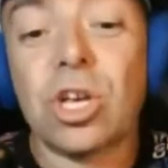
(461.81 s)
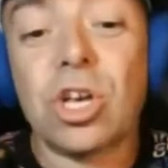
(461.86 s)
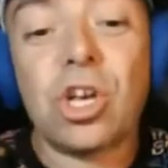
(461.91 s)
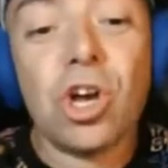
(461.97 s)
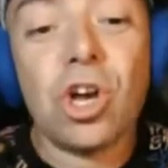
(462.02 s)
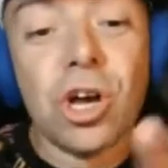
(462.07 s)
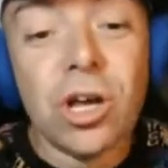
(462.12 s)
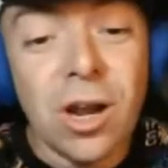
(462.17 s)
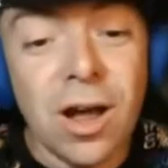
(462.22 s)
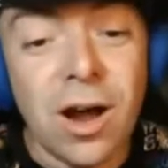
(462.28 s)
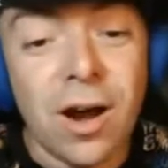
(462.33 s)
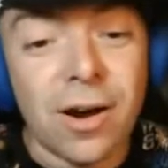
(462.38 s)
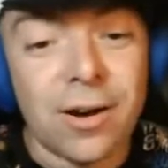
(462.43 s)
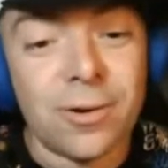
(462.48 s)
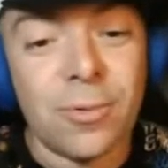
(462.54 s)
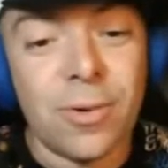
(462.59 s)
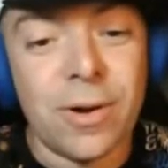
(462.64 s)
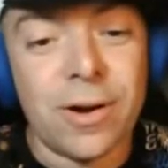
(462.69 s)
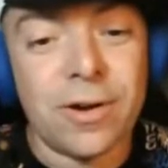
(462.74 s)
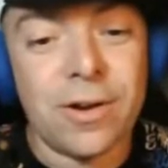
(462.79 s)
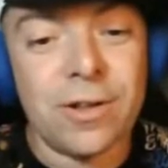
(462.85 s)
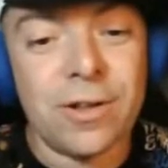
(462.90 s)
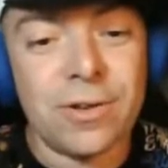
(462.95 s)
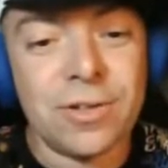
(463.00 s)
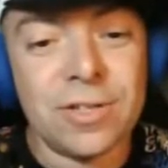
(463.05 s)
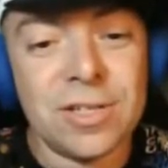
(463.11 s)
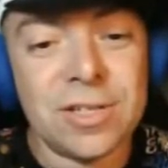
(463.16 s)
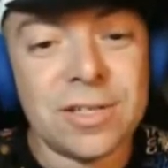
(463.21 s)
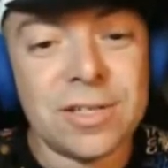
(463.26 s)
good hardware
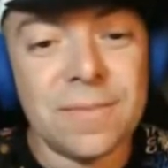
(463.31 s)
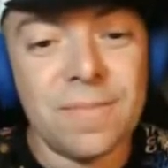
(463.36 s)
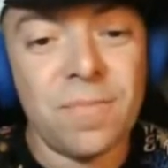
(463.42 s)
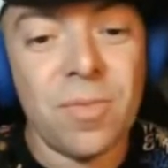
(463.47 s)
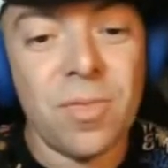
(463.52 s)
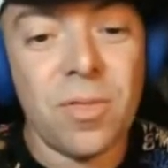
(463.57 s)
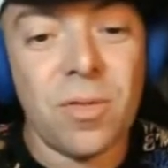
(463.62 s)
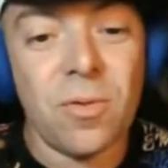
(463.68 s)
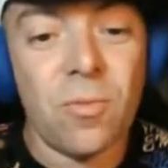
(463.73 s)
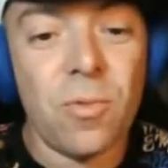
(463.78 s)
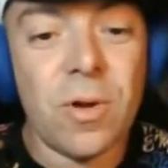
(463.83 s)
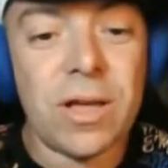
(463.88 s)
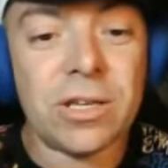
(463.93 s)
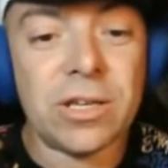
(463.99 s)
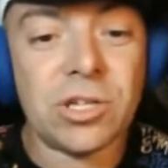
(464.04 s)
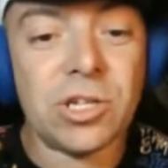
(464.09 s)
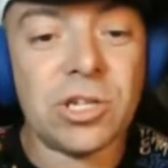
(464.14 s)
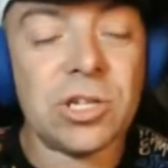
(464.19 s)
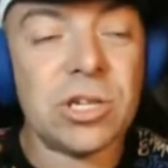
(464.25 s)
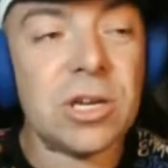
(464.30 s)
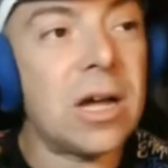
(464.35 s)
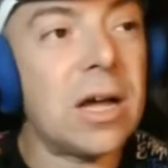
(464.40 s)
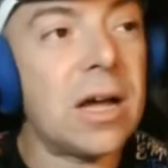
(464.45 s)
news, which